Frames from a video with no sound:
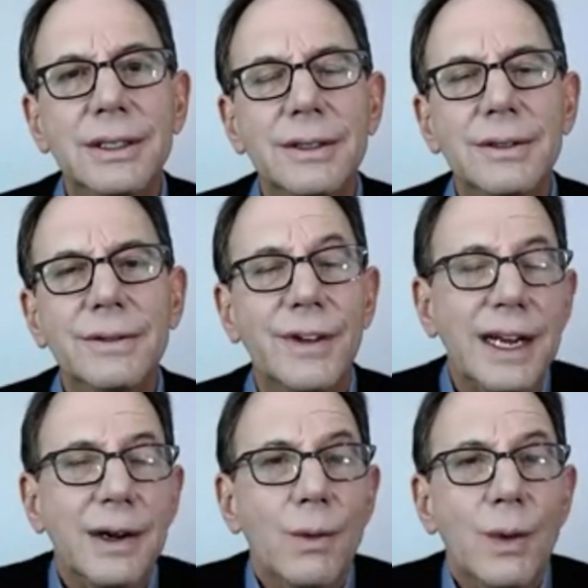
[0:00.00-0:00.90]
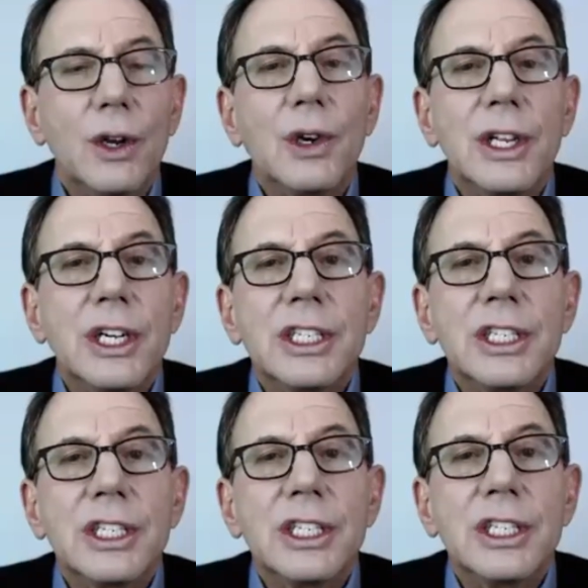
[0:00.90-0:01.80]
Find out what they're listening
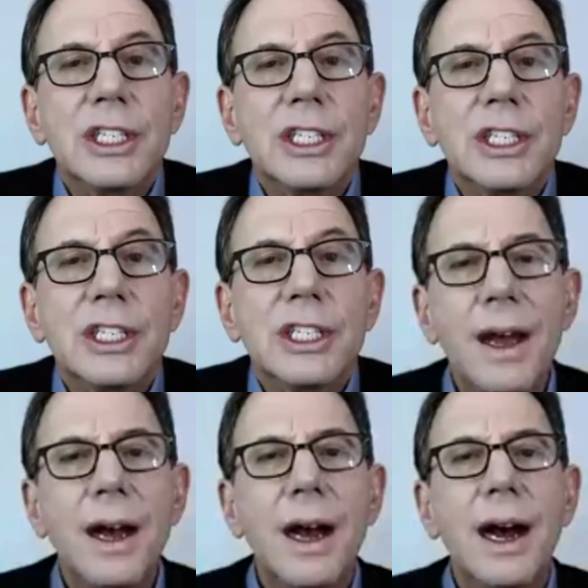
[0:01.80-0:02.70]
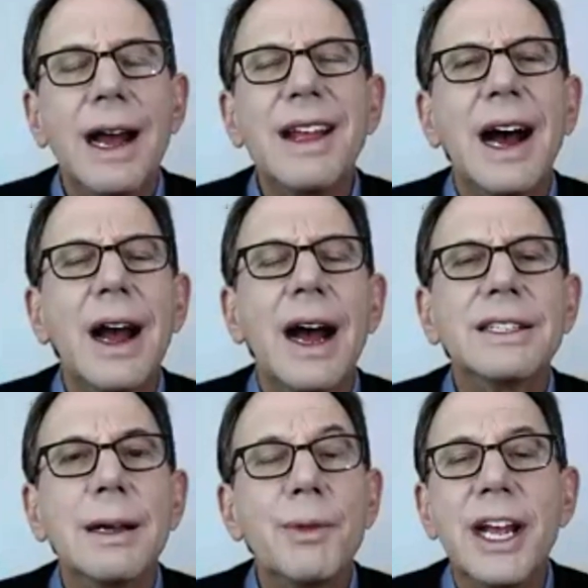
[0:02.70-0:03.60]
for. Uh, I, I,
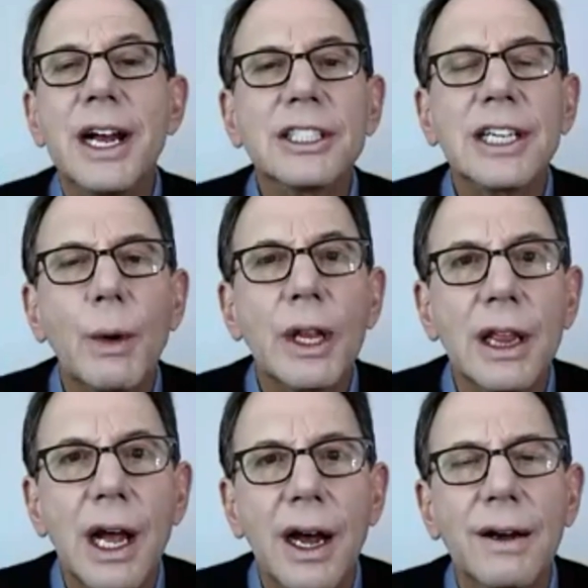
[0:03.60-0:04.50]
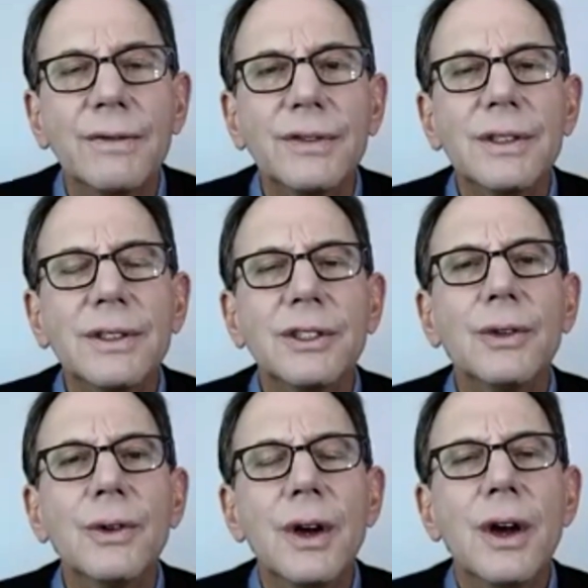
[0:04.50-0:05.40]
something else I would love
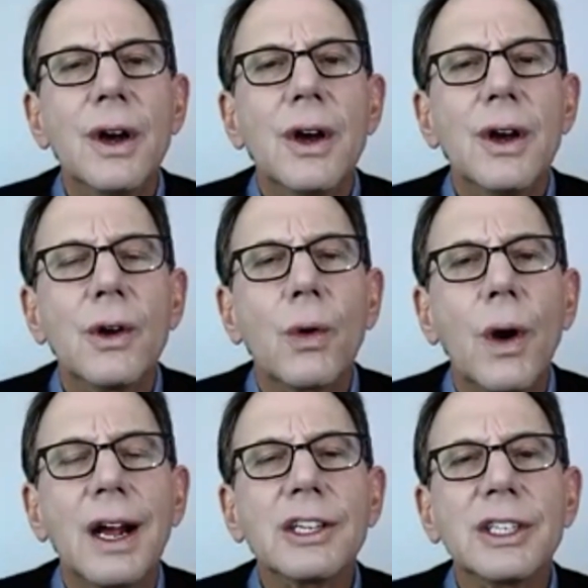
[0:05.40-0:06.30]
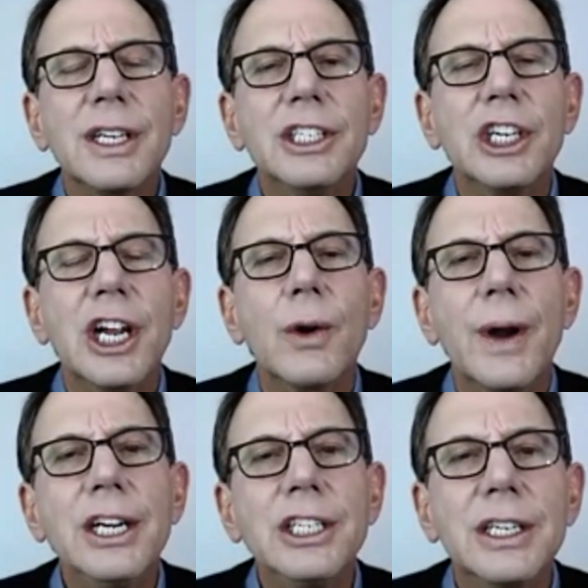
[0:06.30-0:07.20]
to cross the
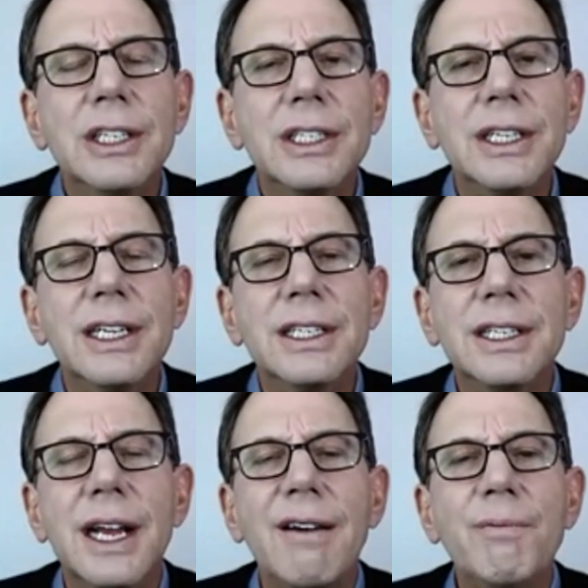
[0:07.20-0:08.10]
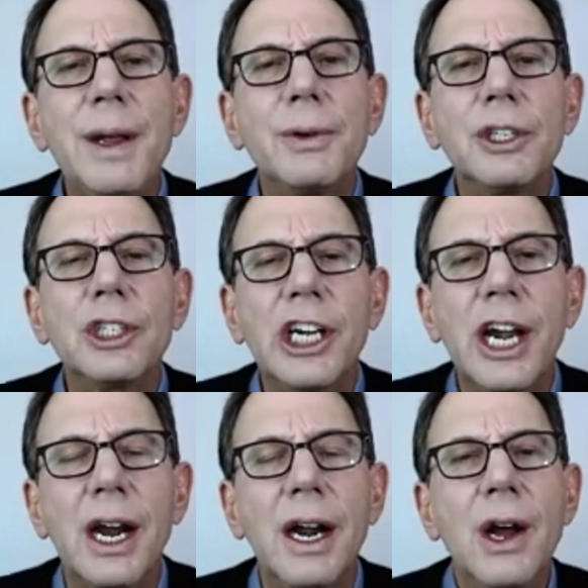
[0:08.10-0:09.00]
generations is to have people
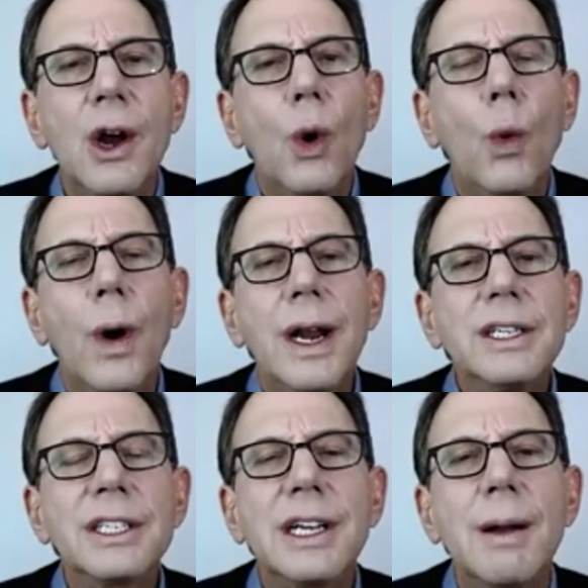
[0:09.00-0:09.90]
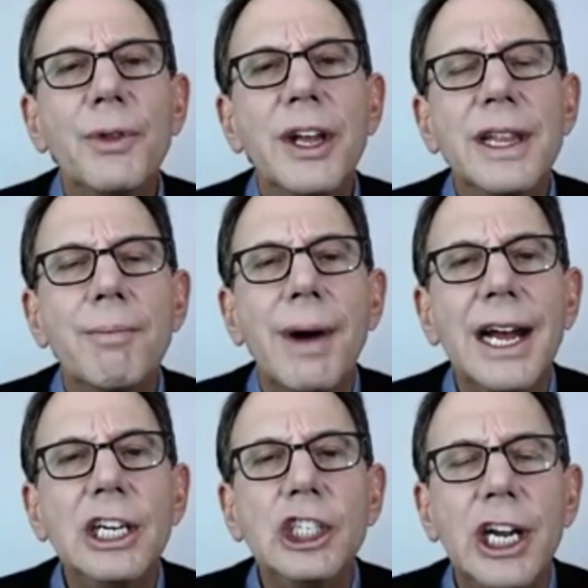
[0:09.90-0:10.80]
share what is something that my
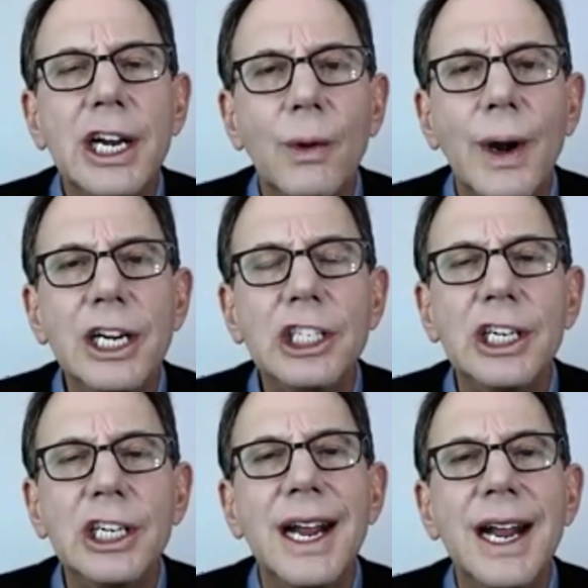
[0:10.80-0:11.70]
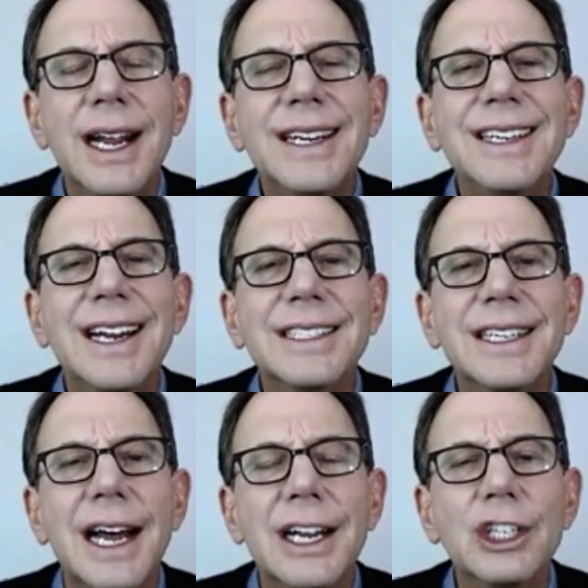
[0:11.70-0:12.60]
generation doesn't
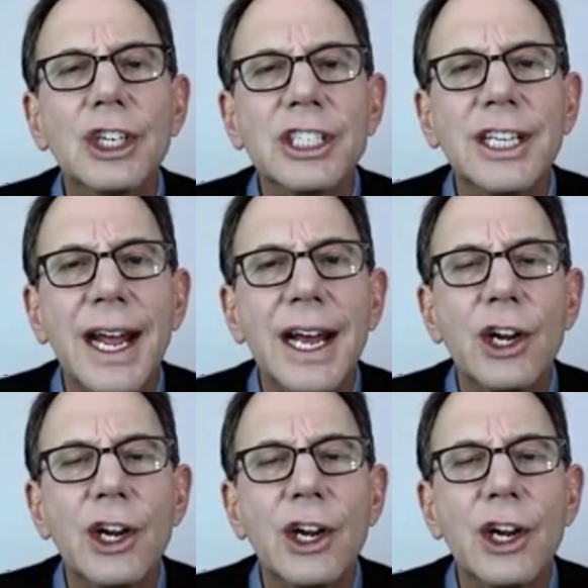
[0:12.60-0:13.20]
understand or